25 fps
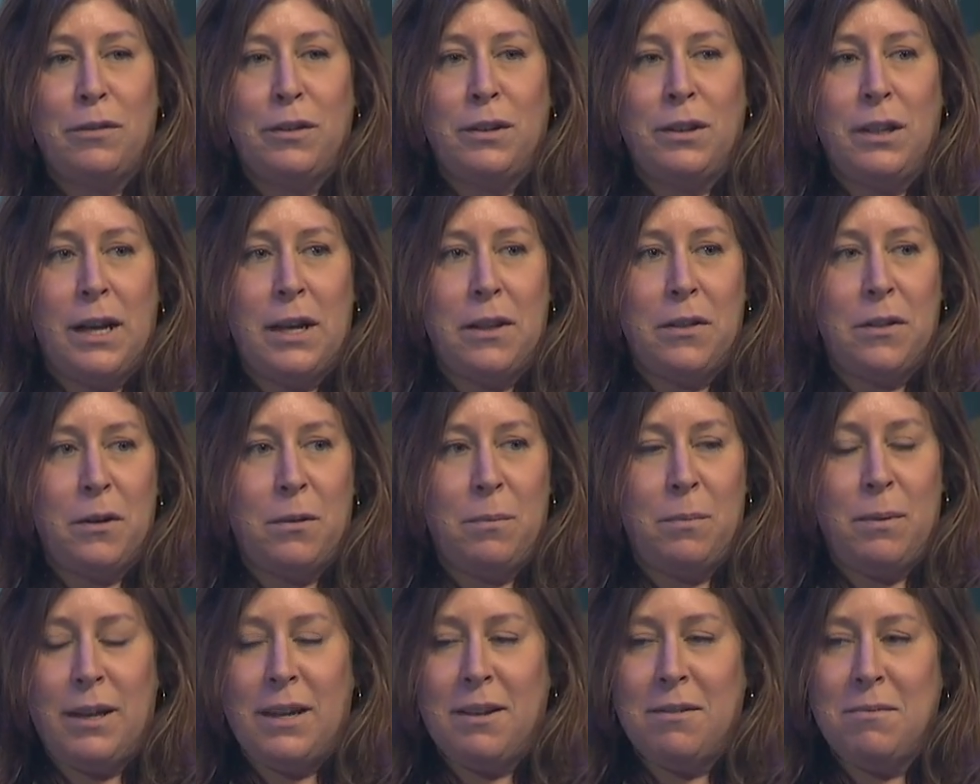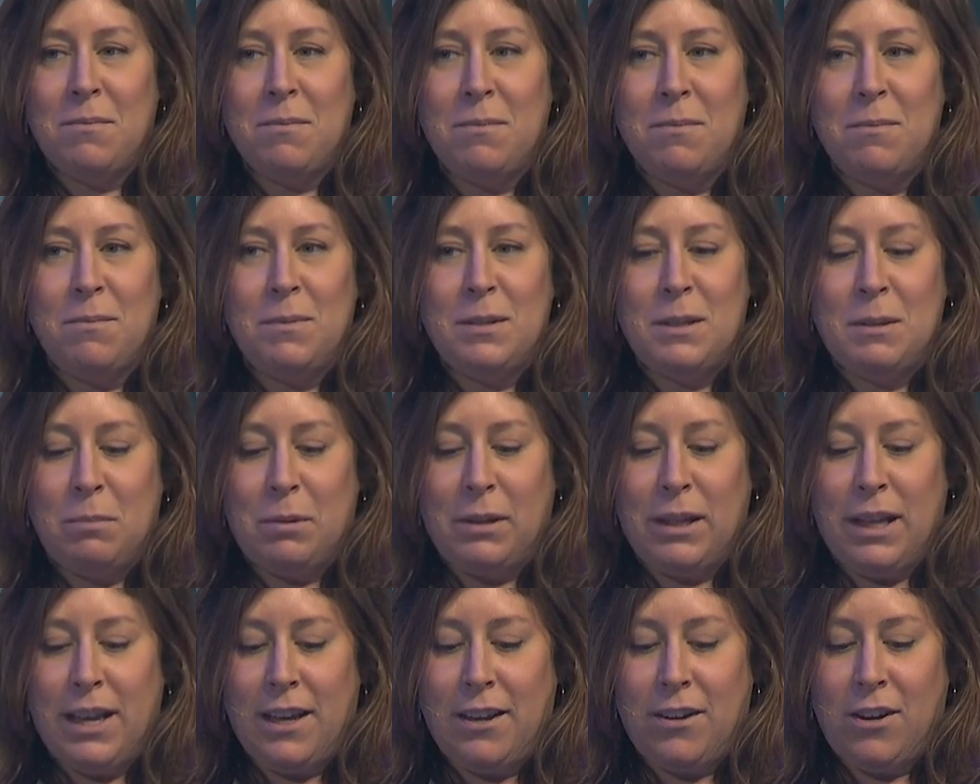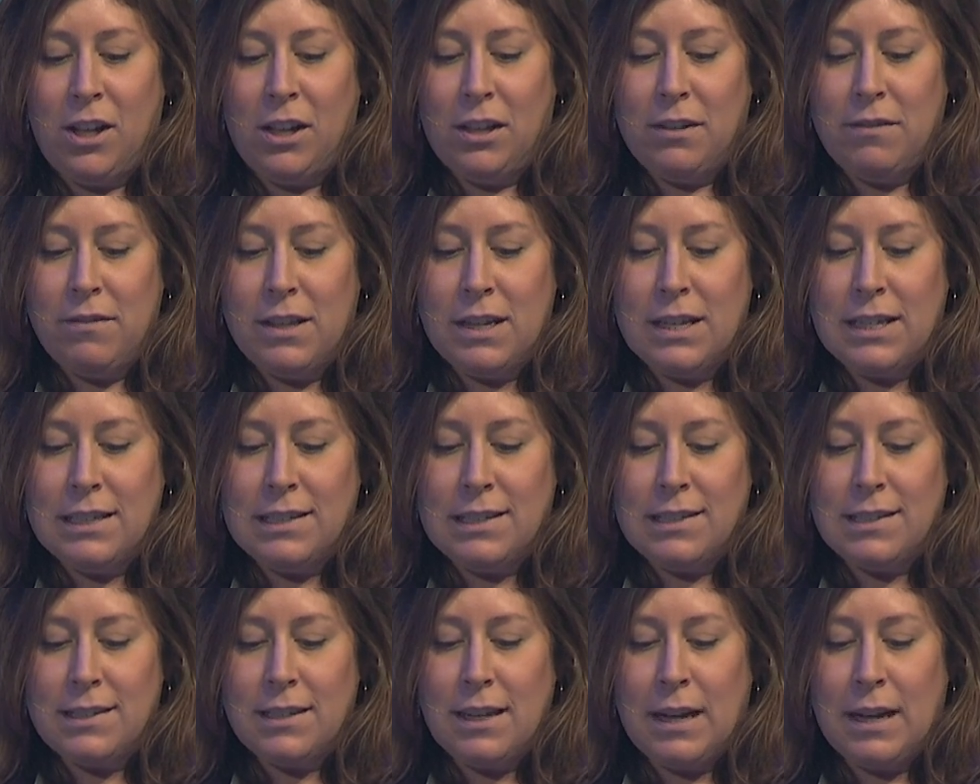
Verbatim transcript: philanthropy to play in all of this.